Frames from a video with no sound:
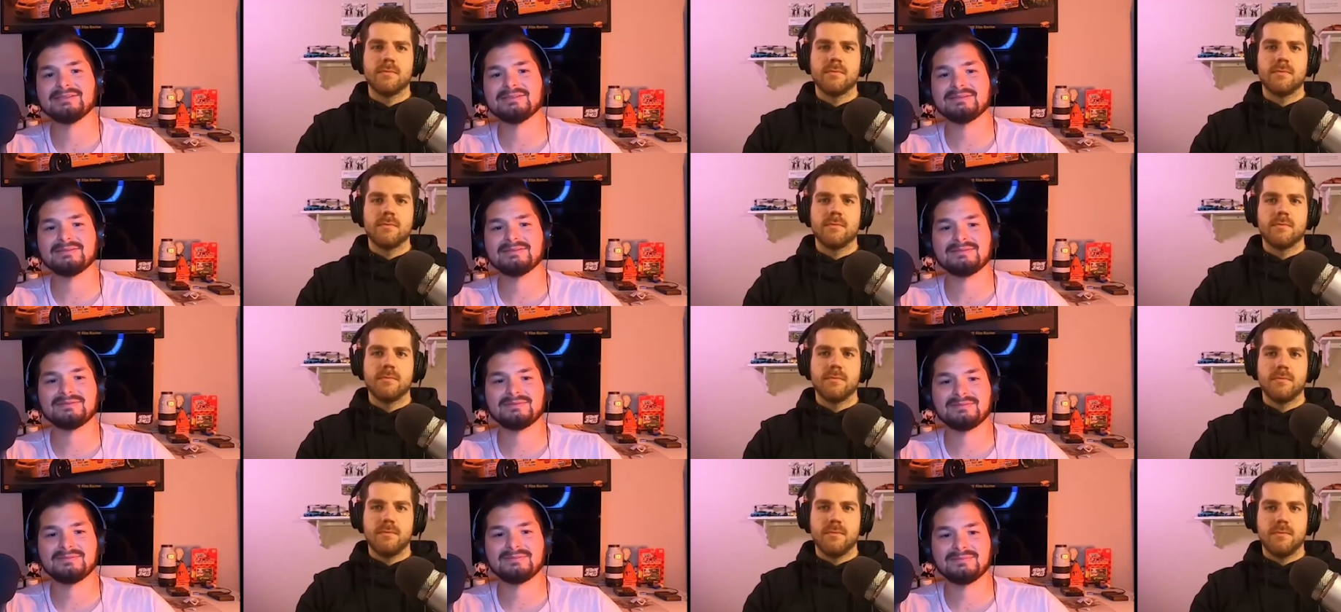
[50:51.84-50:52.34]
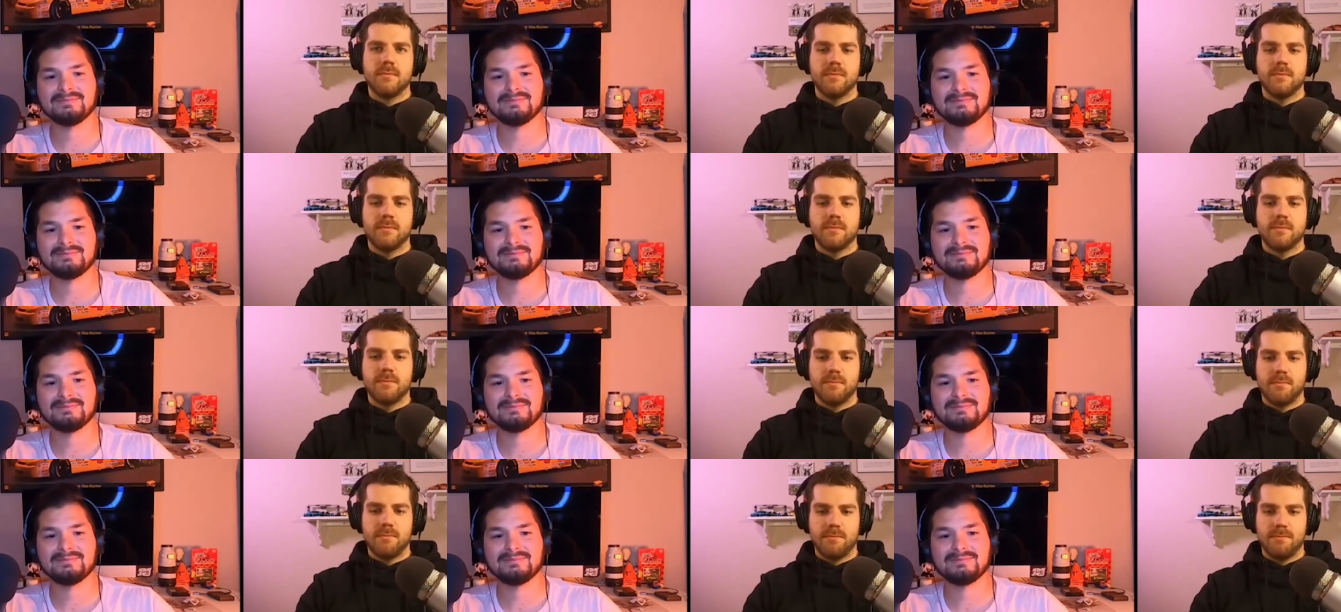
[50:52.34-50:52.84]

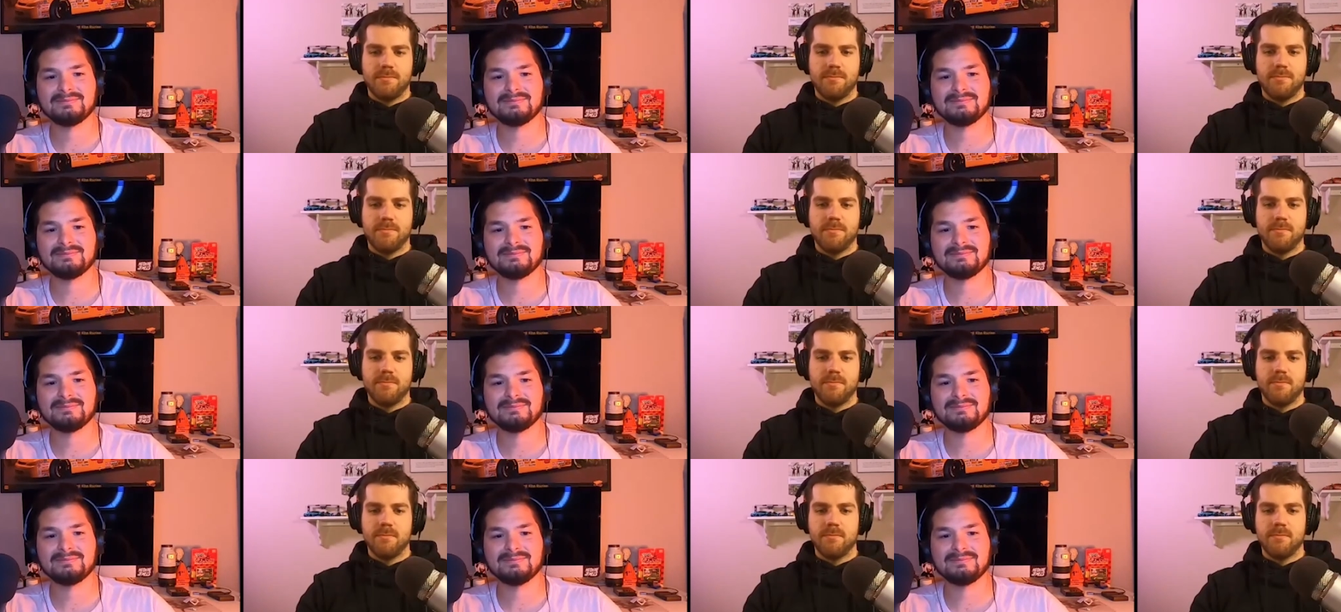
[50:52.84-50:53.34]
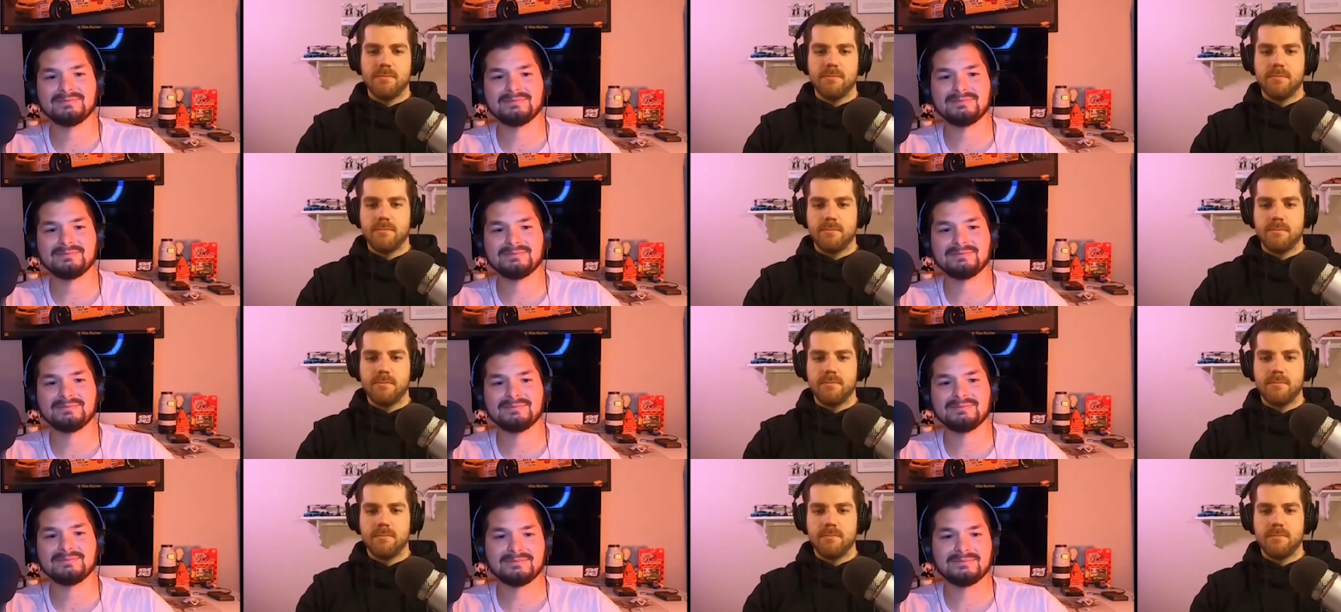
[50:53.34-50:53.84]

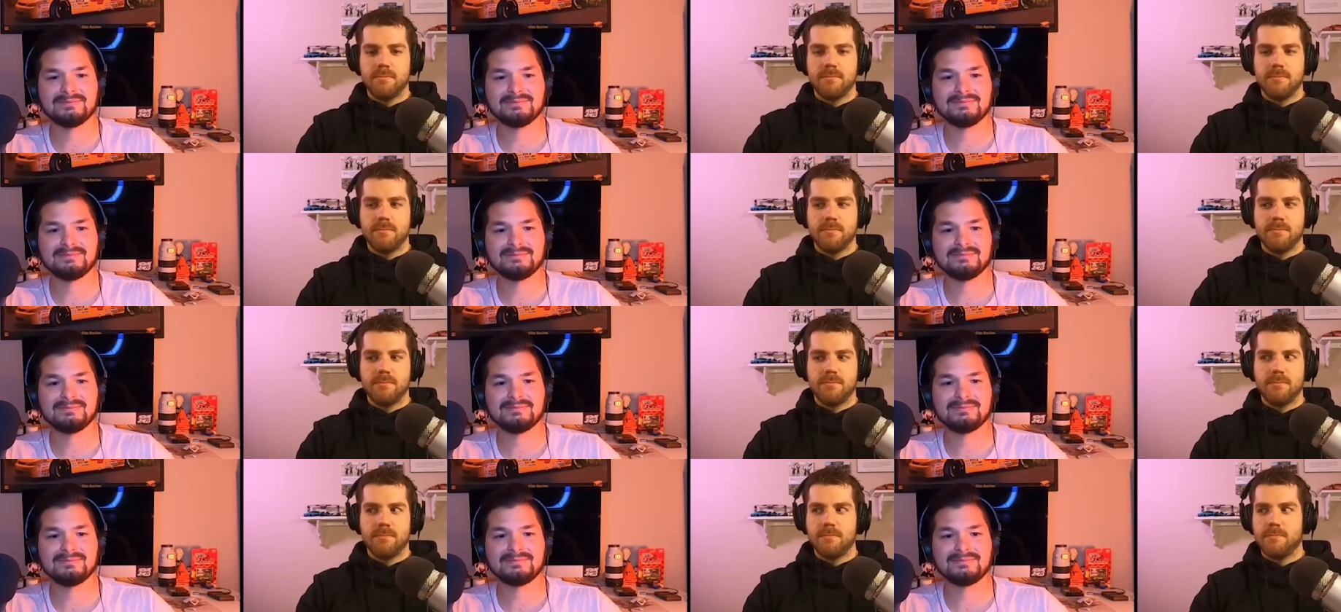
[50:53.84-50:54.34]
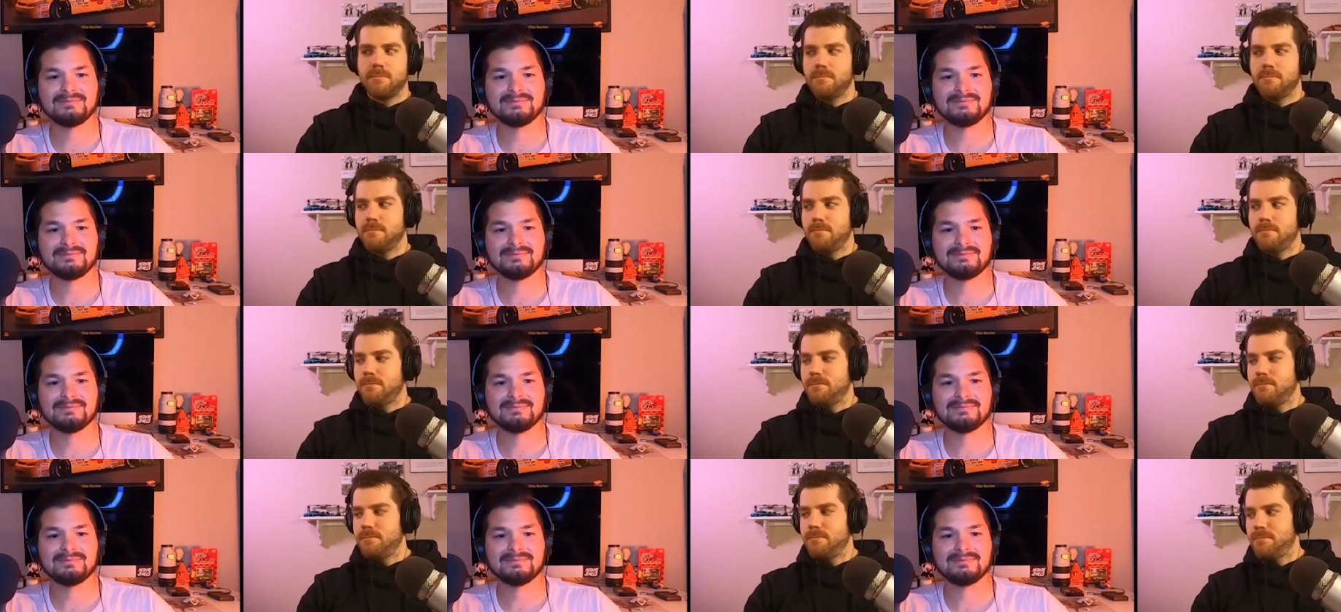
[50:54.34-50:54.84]

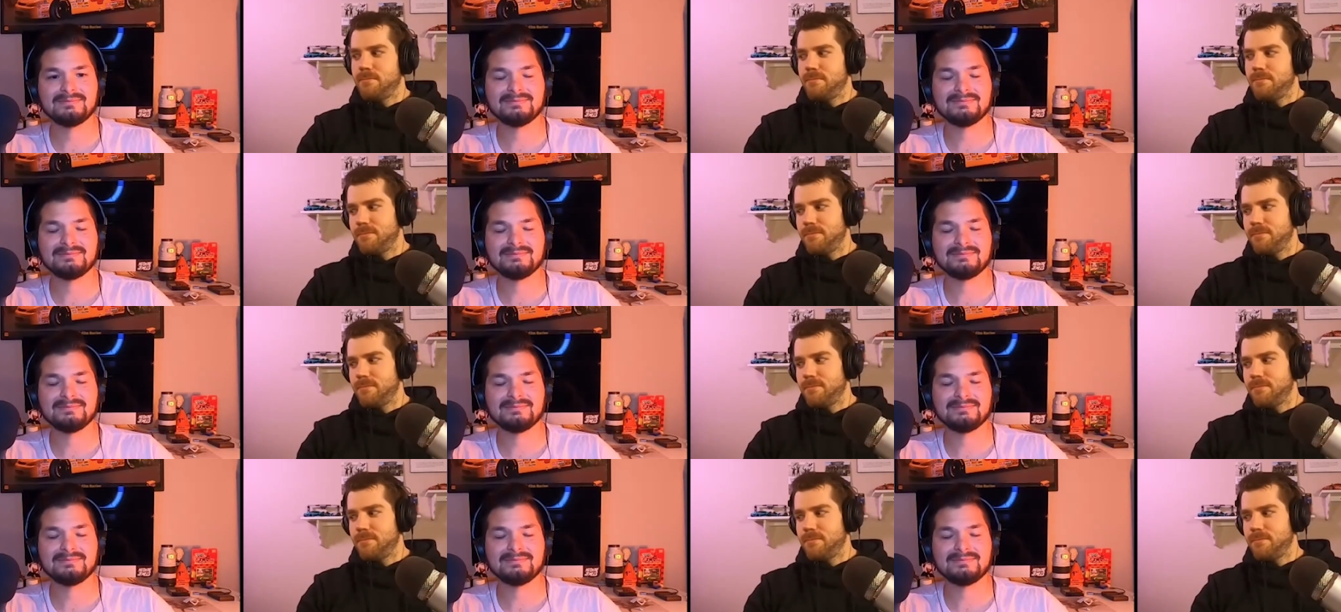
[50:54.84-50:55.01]
(no one is talking)